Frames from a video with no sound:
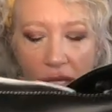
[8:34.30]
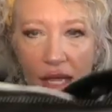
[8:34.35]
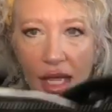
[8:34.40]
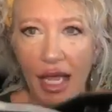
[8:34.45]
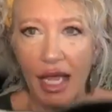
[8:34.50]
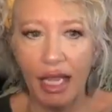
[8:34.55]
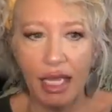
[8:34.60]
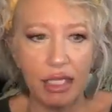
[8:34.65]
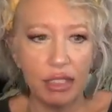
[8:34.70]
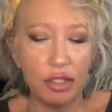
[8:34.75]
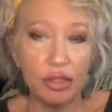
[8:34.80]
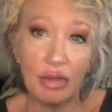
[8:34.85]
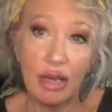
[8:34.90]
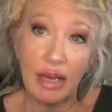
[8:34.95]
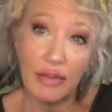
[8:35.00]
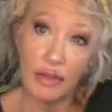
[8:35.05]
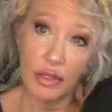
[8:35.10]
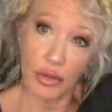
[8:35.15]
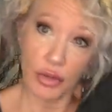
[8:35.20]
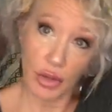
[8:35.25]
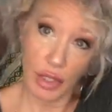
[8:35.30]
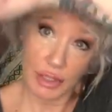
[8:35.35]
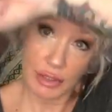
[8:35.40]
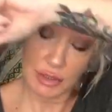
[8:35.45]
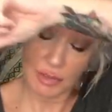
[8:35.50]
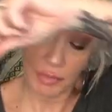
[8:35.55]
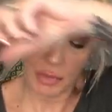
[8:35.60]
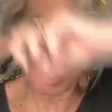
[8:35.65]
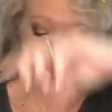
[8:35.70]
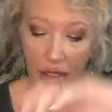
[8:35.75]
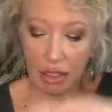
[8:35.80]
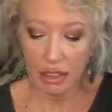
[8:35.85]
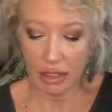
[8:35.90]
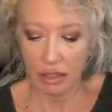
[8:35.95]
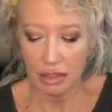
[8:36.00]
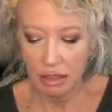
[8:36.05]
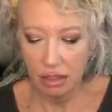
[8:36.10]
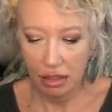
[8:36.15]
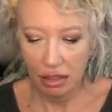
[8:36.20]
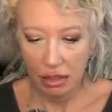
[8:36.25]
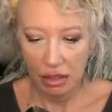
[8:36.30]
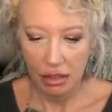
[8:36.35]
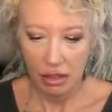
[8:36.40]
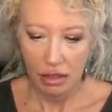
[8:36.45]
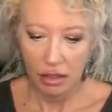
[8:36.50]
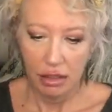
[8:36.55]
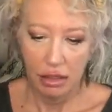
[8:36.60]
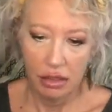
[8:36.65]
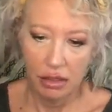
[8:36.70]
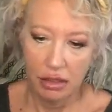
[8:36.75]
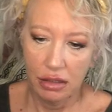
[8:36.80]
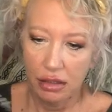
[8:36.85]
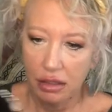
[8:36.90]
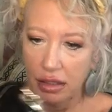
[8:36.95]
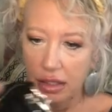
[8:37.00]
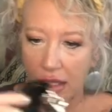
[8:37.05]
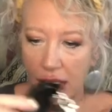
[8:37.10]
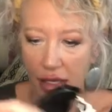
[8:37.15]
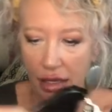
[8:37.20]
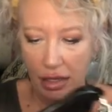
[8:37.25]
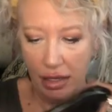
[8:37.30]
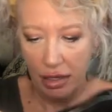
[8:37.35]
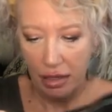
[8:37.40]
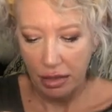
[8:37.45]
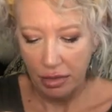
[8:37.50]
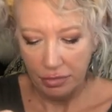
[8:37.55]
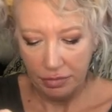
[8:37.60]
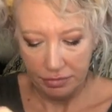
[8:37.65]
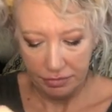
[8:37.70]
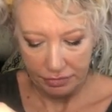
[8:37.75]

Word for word: and you have a crossbody um,